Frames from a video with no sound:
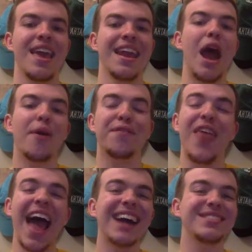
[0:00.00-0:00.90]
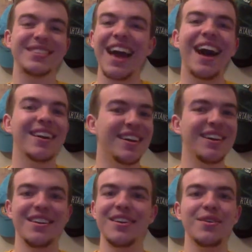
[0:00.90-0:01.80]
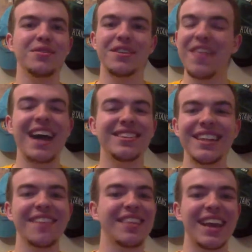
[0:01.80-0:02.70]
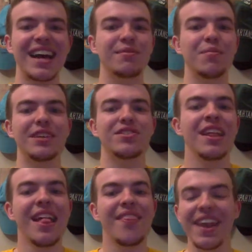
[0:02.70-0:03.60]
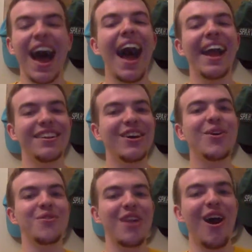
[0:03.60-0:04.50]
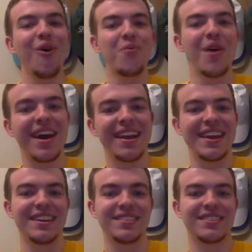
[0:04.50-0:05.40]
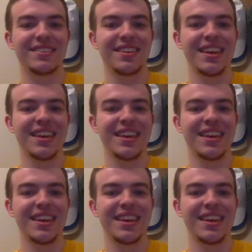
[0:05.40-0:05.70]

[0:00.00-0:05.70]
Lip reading: Now, if that's not good news, if that's not the gospel message, then I don't know what is.